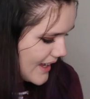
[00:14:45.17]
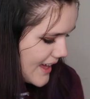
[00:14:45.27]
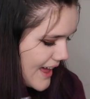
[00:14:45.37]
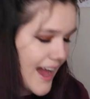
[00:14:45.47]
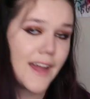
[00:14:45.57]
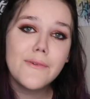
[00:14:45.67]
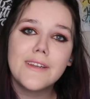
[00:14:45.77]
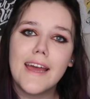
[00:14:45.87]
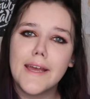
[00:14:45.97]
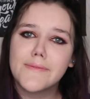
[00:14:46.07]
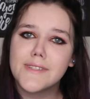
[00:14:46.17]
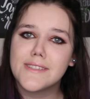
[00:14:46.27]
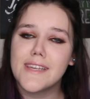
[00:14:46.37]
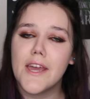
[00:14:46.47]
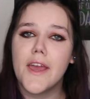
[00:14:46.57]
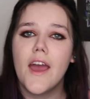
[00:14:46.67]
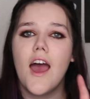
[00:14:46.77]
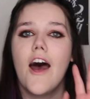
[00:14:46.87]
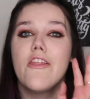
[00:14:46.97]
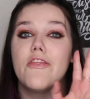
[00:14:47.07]
I would have to say
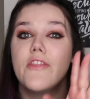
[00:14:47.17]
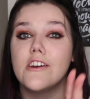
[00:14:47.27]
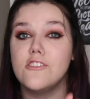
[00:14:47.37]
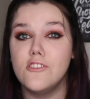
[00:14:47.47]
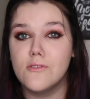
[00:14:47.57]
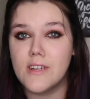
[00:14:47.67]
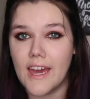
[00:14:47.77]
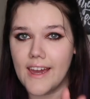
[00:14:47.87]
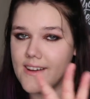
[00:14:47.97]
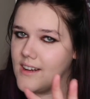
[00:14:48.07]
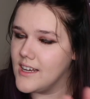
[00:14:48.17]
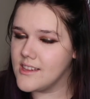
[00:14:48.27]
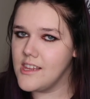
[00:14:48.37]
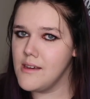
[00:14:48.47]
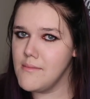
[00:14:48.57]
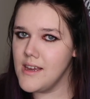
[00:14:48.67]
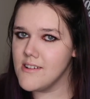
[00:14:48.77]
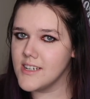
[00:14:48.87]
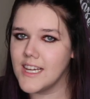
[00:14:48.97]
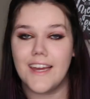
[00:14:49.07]
the UK, not the
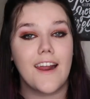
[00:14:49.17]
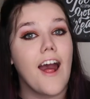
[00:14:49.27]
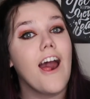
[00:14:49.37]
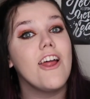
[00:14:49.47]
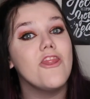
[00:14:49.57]
American,